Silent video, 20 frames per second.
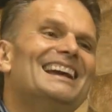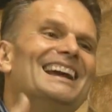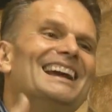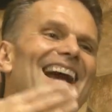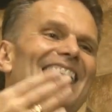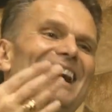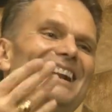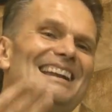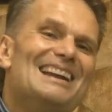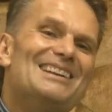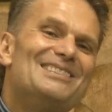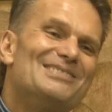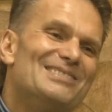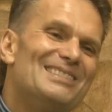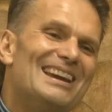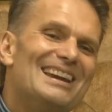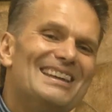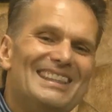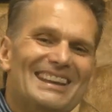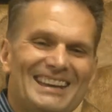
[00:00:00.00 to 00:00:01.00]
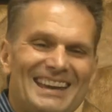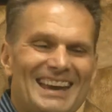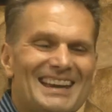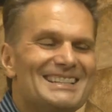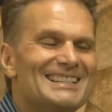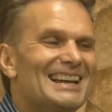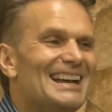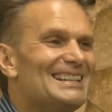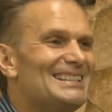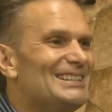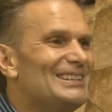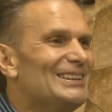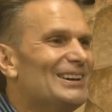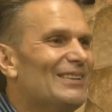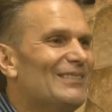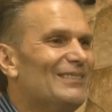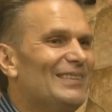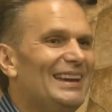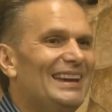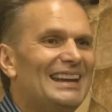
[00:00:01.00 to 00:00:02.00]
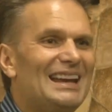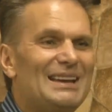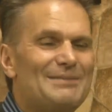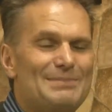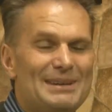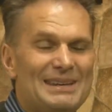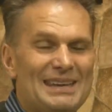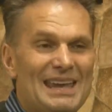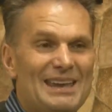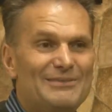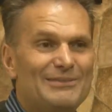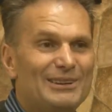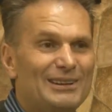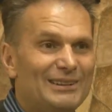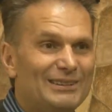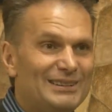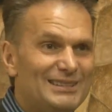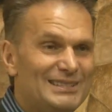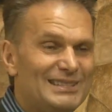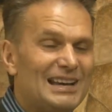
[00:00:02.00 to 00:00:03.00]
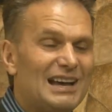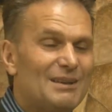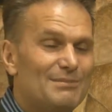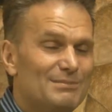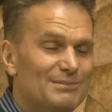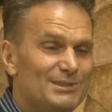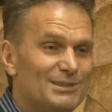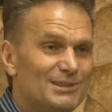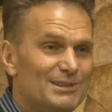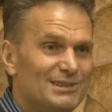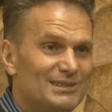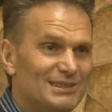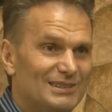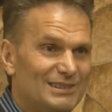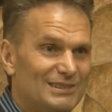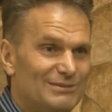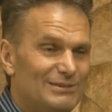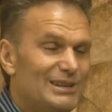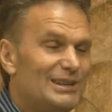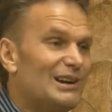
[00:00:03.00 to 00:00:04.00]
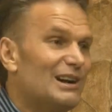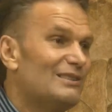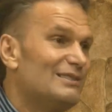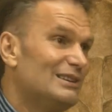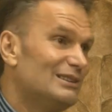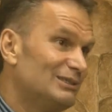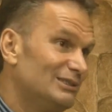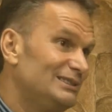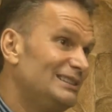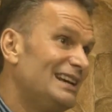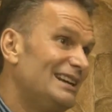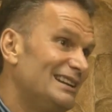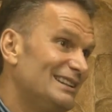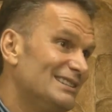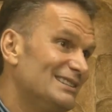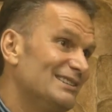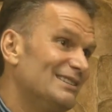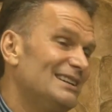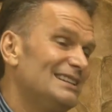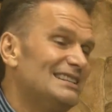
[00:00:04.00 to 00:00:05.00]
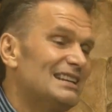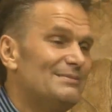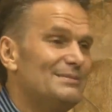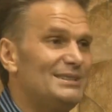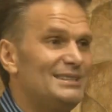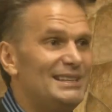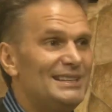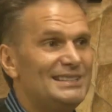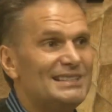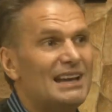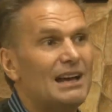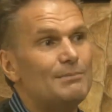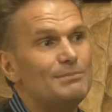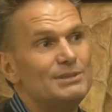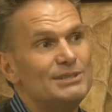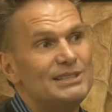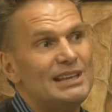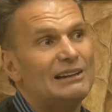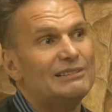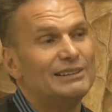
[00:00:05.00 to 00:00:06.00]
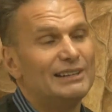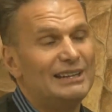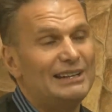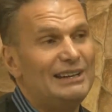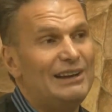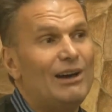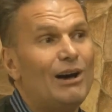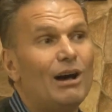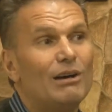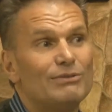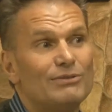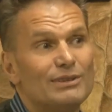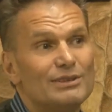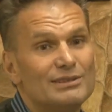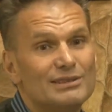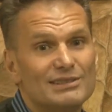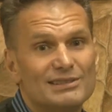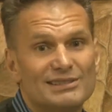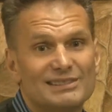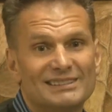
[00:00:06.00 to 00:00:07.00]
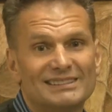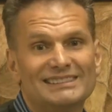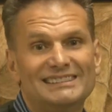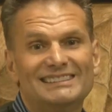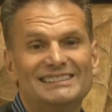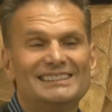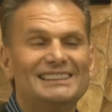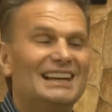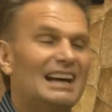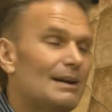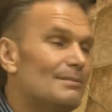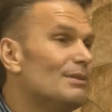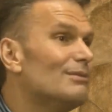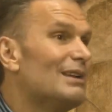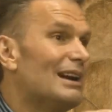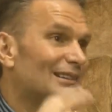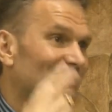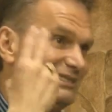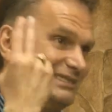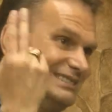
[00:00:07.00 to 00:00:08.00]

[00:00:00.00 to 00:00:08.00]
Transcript: And then through there, the cast got to know me, and I became one of Tom's recurring lieutenants. So anytime you see Tom Selleck in the office, I'm around,